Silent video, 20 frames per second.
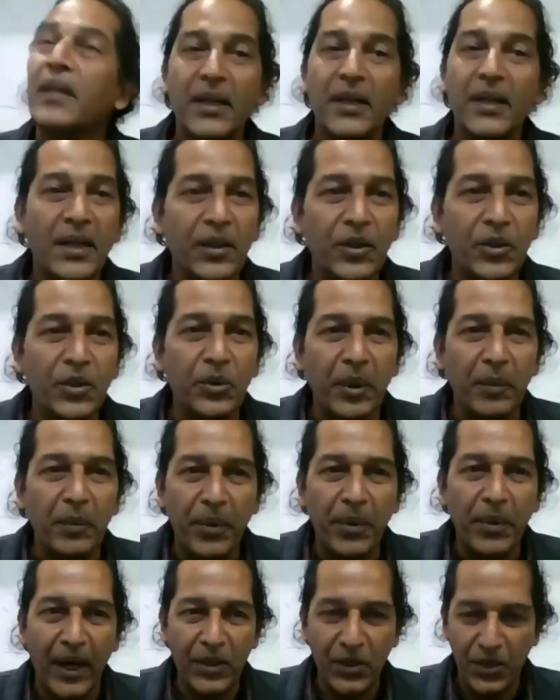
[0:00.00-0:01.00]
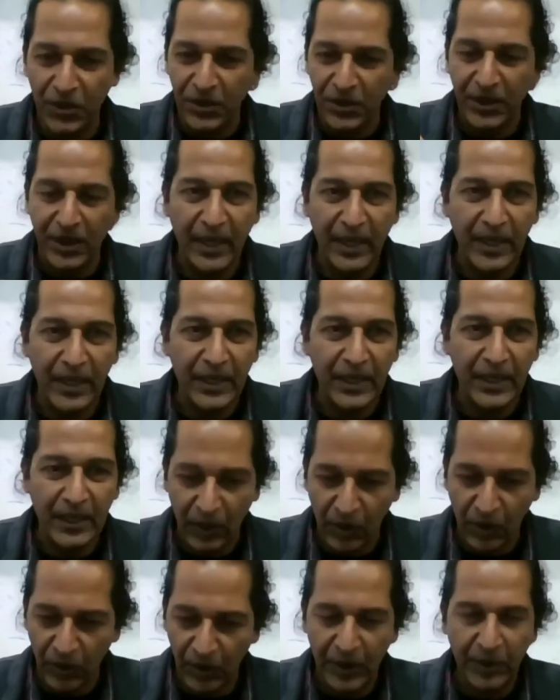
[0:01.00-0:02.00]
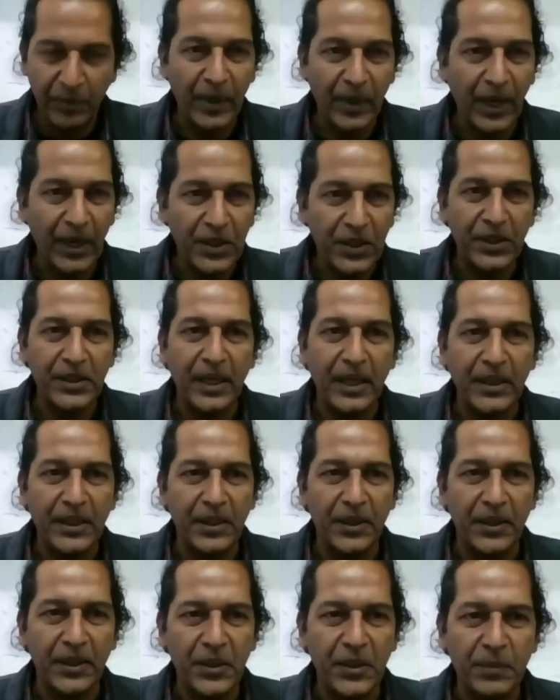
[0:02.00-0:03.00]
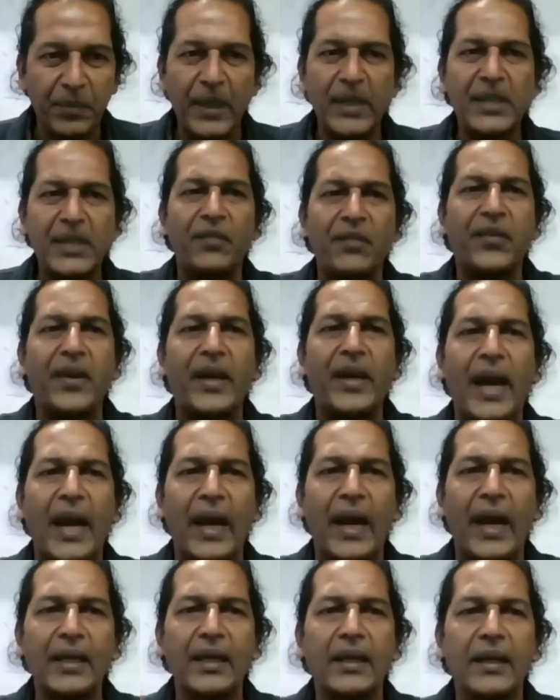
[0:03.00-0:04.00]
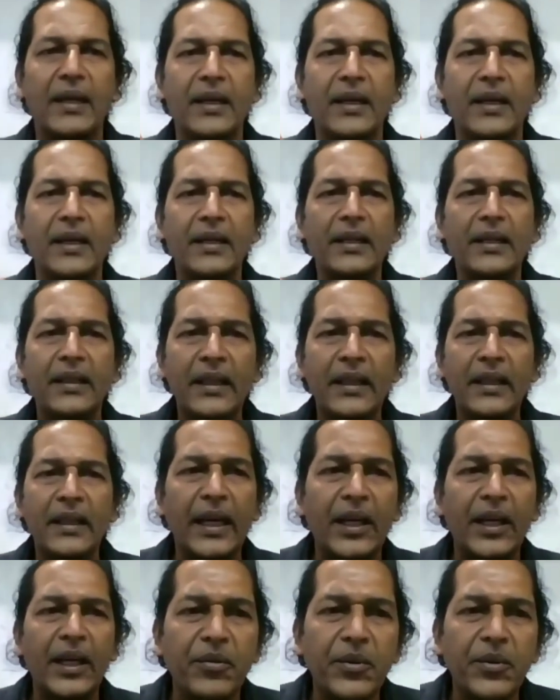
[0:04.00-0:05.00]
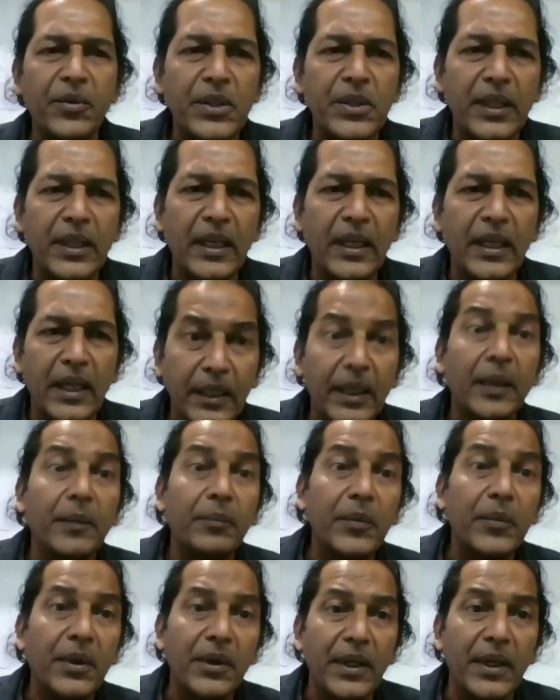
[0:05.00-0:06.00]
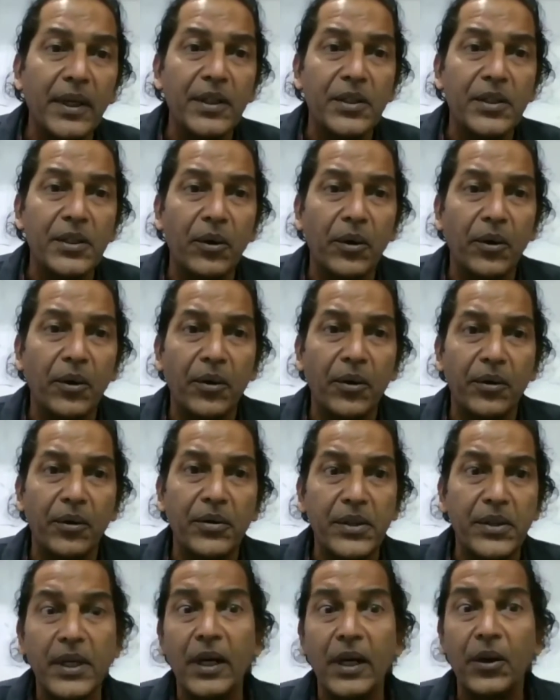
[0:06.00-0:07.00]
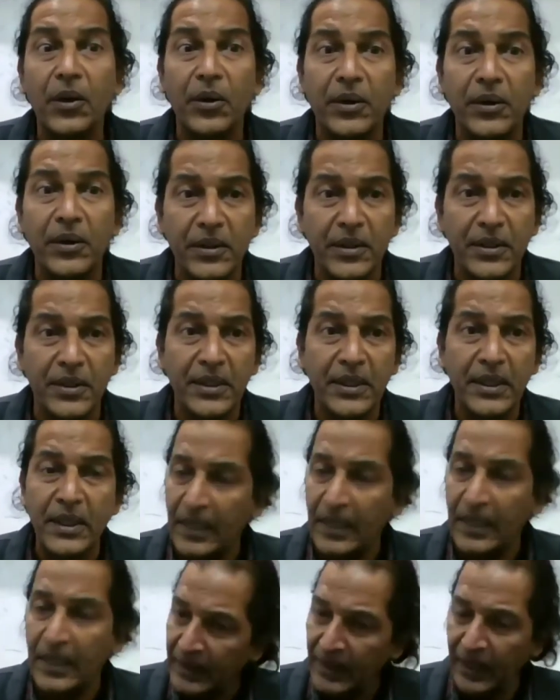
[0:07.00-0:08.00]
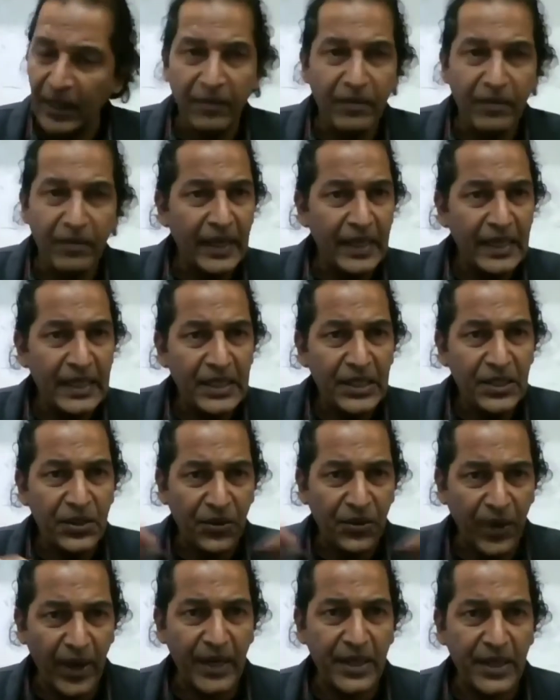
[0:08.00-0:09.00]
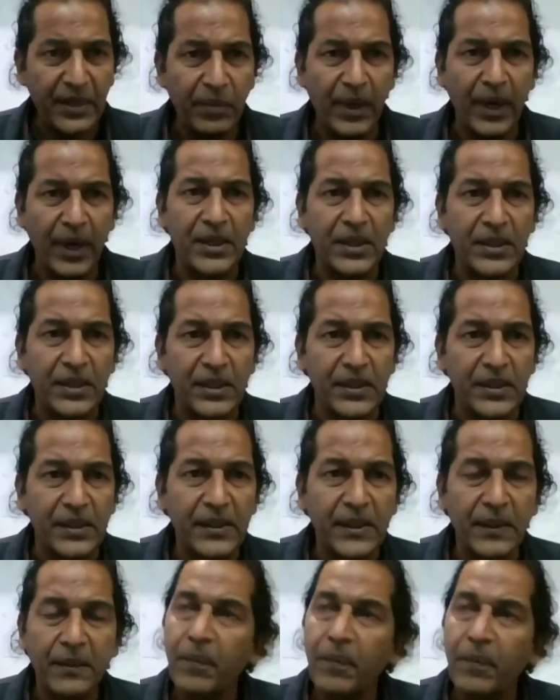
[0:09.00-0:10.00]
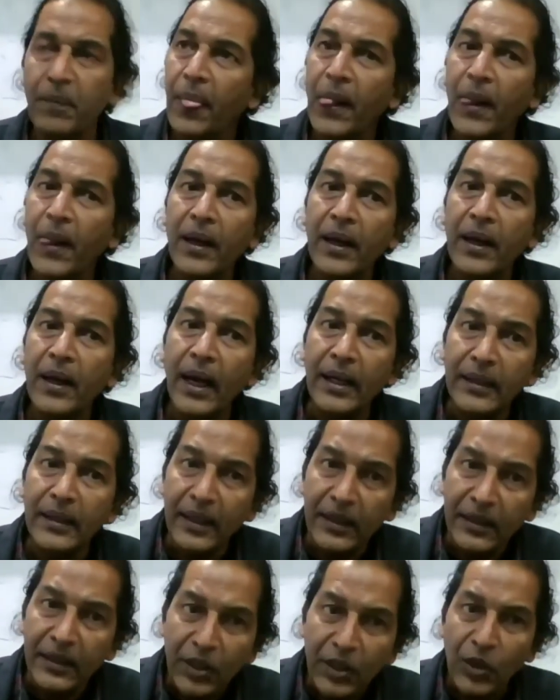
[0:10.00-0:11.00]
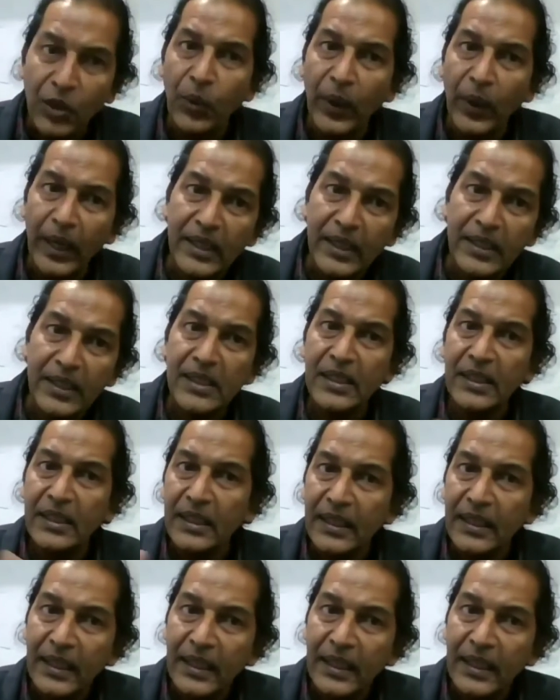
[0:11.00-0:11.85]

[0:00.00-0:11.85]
Do the branches, all the branches at a specific angle, like if you see kadam trees or silk cottons, there are very straight branches. And then the twigs